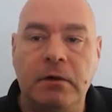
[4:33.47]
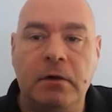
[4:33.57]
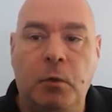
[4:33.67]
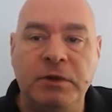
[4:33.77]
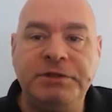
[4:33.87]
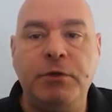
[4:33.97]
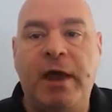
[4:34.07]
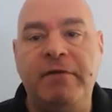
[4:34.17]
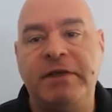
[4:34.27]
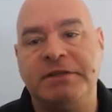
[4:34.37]
Once you
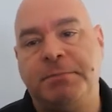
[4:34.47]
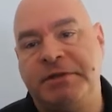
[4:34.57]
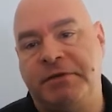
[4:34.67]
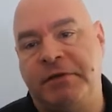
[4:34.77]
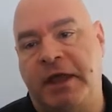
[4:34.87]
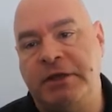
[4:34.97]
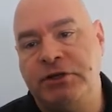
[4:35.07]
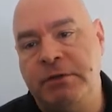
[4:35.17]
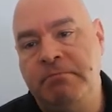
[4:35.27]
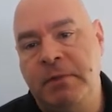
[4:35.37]
have that
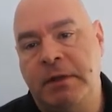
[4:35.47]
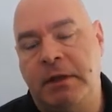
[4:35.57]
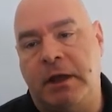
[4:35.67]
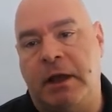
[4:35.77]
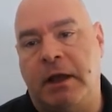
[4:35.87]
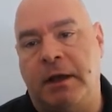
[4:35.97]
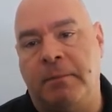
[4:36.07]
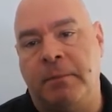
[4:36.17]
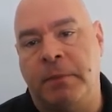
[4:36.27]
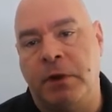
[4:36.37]
specification,
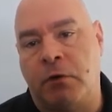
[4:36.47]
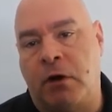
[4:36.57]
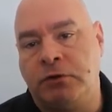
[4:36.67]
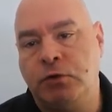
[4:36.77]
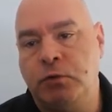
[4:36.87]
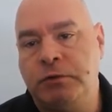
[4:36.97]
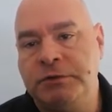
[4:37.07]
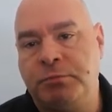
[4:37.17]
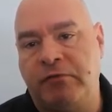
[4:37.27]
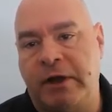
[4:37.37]
there are
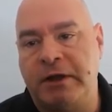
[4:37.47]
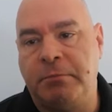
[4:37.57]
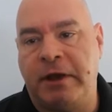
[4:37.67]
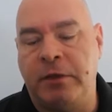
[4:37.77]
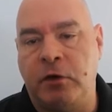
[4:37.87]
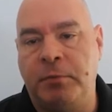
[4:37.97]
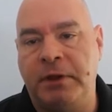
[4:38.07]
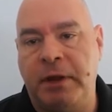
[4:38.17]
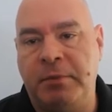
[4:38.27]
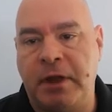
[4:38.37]
tools provided by the
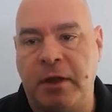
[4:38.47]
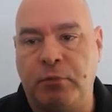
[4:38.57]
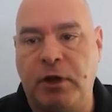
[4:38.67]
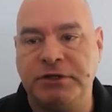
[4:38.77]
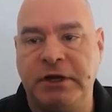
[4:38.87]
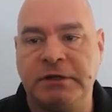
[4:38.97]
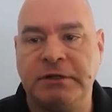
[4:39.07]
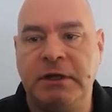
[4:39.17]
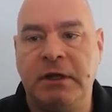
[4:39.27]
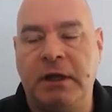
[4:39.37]
OpenAPI
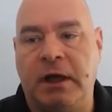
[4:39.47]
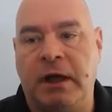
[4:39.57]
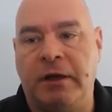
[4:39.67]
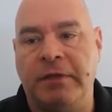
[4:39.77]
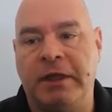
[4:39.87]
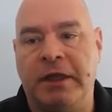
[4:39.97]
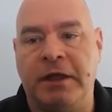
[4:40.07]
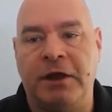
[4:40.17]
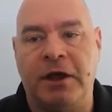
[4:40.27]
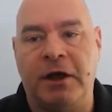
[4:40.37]
project that
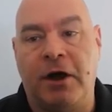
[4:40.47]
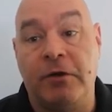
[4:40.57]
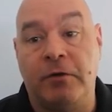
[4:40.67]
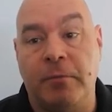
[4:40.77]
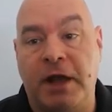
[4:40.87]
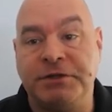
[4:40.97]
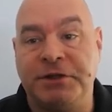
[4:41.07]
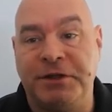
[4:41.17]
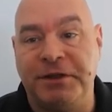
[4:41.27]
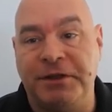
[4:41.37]
can
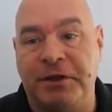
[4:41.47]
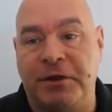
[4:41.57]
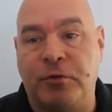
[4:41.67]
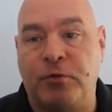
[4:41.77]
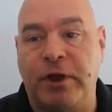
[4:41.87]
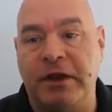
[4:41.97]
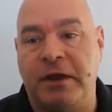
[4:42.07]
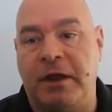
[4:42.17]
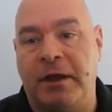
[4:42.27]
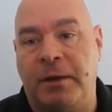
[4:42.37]
auto-magically
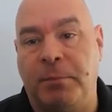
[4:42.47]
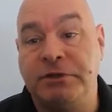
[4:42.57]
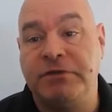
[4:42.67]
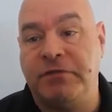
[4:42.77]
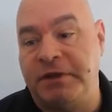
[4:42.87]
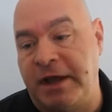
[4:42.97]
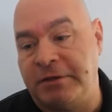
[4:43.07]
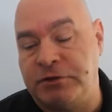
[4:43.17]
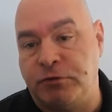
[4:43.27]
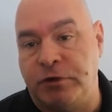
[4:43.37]
create a bunch of the
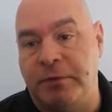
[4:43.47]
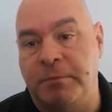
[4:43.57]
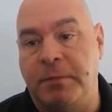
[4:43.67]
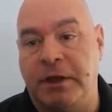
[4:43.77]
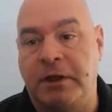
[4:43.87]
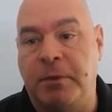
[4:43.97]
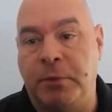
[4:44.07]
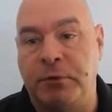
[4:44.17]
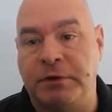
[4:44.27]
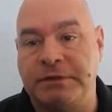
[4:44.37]
downstream
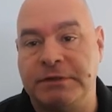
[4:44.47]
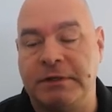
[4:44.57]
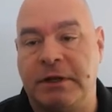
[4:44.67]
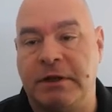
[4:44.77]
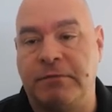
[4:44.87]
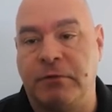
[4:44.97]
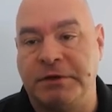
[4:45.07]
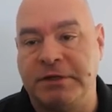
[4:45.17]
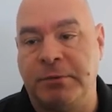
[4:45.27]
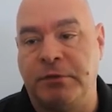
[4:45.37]
components. For
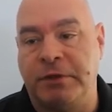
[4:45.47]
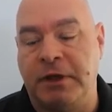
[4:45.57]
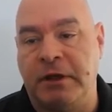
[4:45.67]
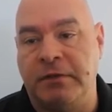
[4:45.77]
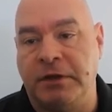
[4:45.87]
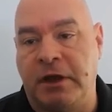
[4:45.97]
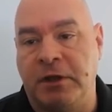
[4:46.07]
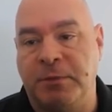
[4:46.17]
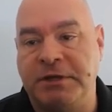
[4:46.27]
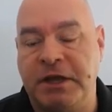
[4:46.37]
example, the
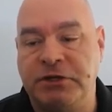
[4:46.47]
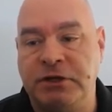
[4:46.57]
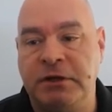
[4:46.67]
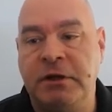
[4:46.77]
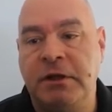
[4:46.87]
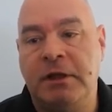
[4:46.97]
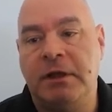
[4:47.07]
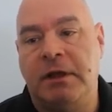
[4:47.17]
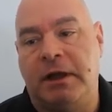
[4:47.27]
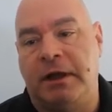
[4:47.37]
documentation,
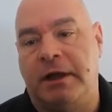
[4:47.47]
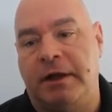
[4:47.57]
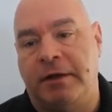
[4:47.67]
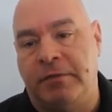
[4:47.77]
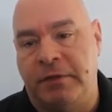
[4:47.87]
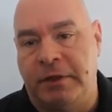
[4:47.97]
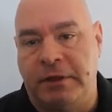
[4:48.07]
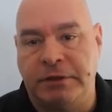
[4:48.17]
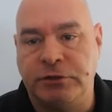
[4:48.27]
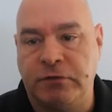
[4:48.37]

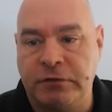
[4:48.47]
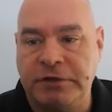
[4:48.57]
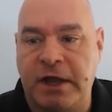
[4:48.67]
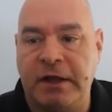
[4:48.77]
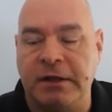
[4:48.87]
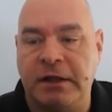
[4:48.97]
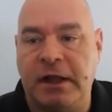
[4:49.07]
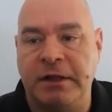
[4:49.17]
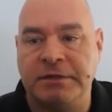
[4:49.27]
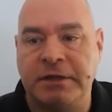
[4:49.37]
the server-side and
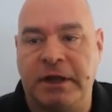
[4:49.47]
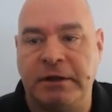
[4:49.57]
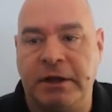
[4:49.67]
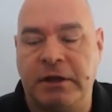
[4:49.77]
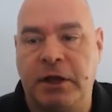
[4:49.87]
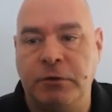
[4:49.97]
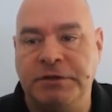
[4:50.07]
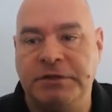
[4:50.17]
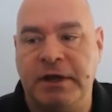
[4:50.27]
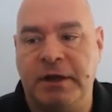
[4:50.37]
client-side
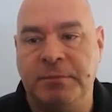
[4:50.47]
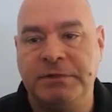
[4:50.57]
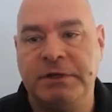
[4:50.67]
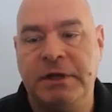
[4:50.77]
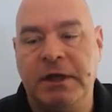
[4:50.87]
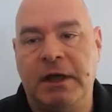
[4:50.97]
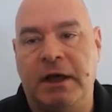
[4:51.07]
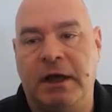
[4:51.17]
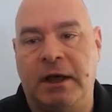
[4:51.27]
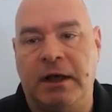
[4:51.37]
code stubs,
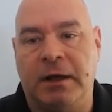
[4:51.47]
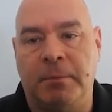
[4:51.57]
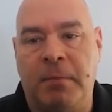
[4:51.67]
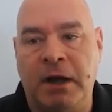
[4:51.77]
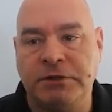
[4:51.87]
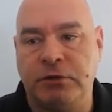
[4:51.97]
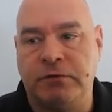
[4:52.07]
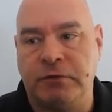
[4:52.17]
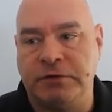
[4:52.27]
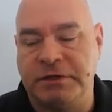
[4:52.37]
mock
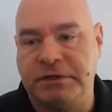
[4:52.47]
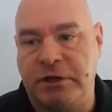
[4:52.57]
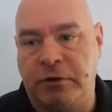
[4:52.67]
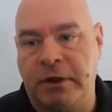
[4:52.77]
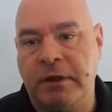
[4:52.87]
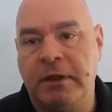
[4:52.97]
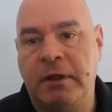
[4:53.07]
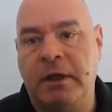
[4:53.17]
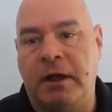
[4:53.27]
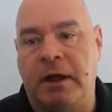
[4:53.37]
servers, etc.
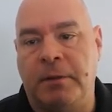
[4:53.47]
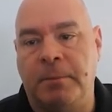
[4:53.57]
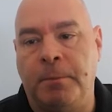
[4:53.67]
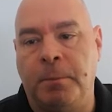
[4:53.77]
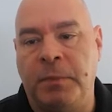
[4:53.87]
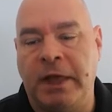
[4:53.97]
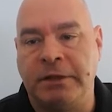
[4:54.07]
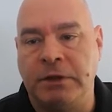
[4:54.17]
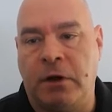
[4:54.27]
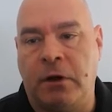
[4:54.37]

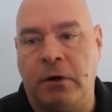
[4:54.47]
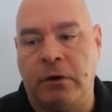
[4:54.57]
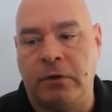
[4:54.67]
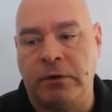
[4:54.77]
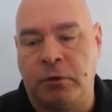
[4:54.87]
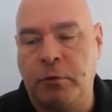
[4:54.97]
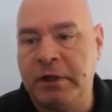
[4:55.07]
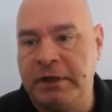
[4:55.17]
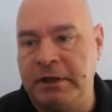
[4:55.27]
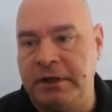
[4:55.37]
That are
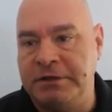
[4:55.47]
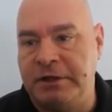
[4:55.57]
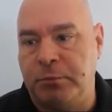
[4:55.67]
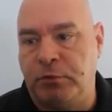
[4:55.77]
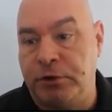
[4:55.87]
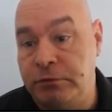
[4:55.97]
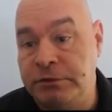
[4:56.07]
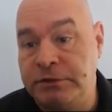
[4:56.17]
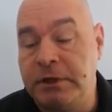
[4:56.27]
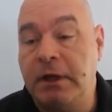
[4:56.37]
quickly and easily
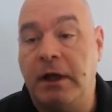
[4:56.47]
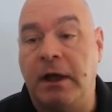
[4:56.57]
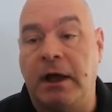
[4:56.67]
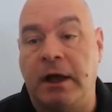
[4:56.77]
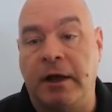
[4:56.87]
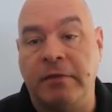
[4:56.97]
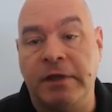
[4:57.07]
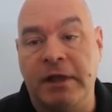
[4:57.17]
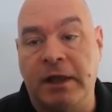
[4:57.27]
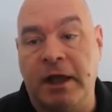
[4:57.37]
produced.
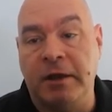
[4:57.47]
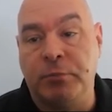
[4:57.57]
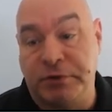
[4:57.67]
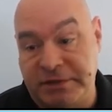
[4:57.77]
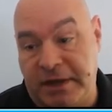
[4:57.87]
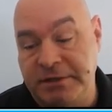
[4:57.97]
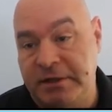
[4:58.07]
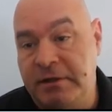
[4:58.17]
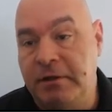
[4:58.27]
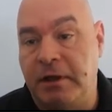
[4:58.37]
They align
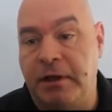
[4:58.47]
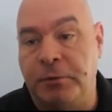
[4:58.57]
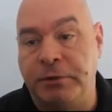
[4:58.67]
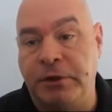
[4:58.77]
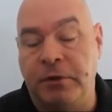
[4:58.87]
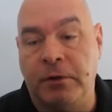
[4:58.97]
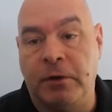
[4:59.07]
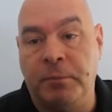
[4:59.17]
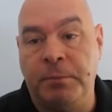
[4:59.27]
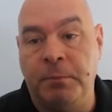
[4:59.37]
precisely with the
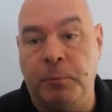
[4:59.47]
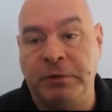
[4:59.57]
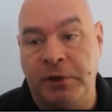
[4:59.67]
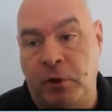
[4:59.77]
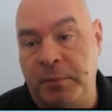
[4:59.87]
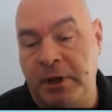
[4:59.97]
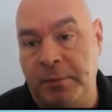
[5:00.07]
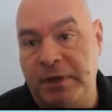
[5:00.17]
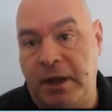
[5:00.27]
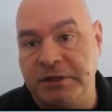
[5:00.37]

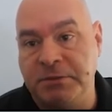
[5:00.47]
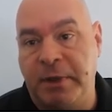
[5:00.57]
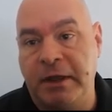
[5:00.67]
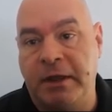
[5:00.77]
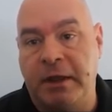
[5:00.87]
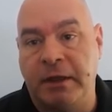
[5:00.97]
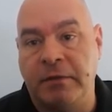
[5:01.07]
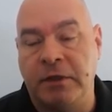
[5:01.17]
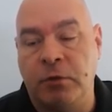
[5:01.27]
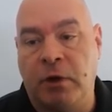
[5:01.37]
OpenAPI spec
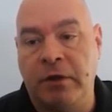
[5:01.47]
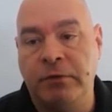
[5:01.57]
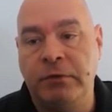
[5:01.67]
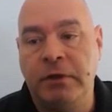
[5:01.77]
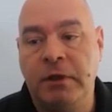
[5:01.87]
that you authored,